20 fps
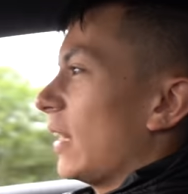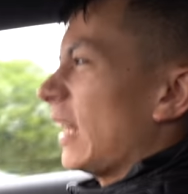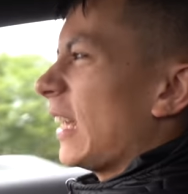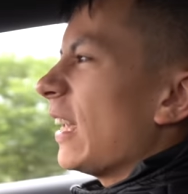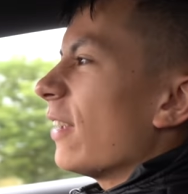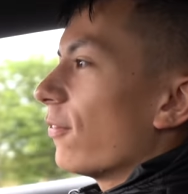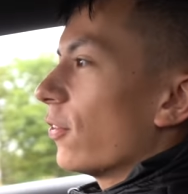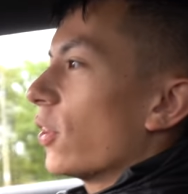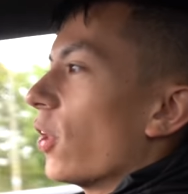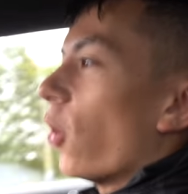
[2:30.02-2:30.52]

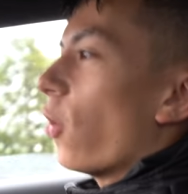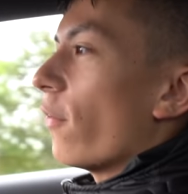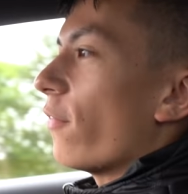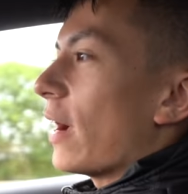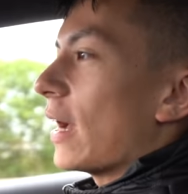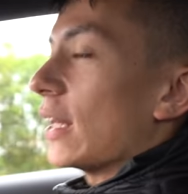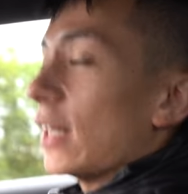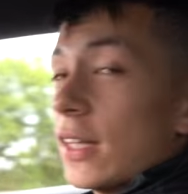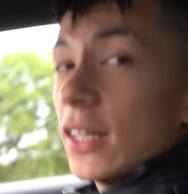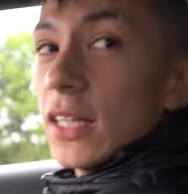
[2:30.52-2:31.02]
Even though I've
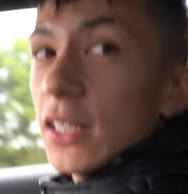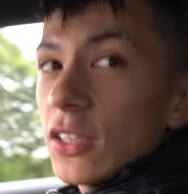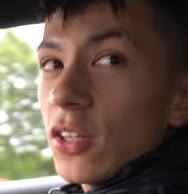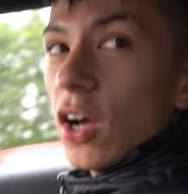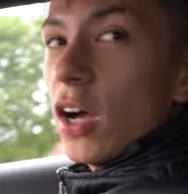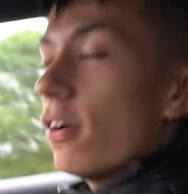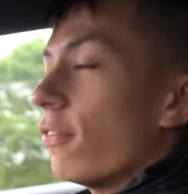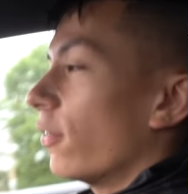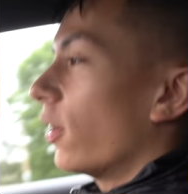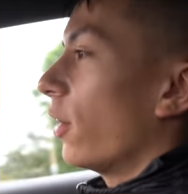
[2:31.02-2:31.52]
had this
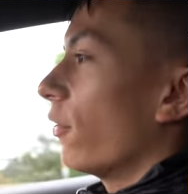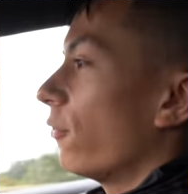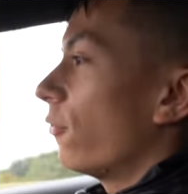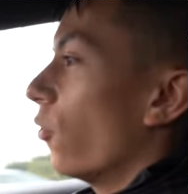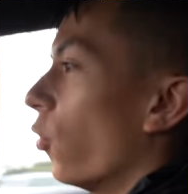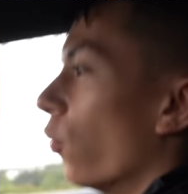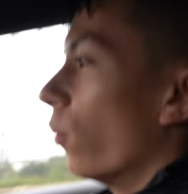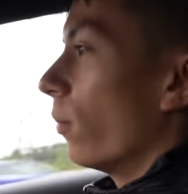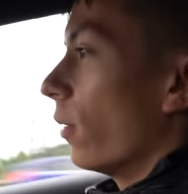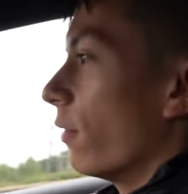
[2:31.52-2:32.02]
car for like
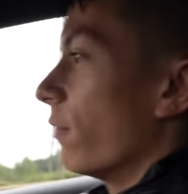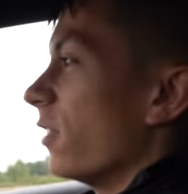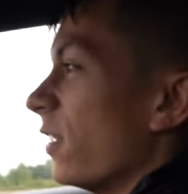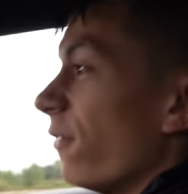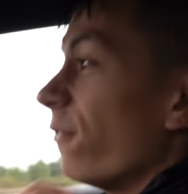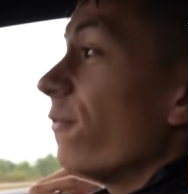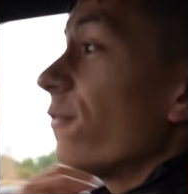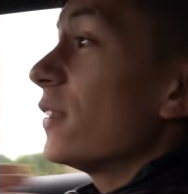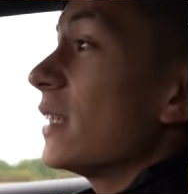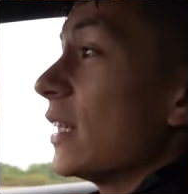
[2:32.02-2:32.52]
4 months,
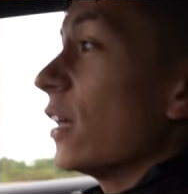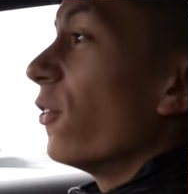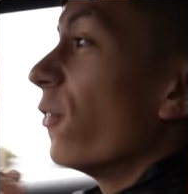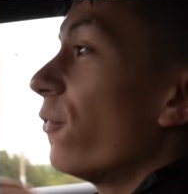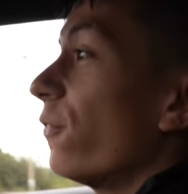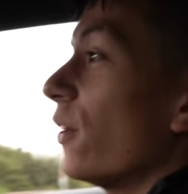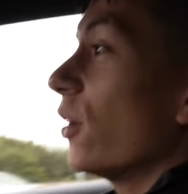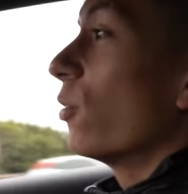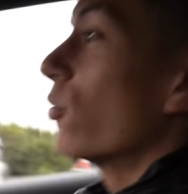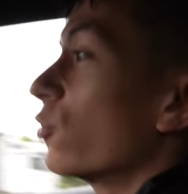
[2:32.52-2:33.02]
it still
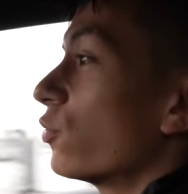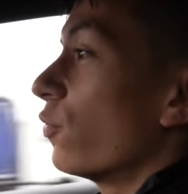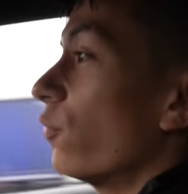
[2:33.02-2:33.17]
feels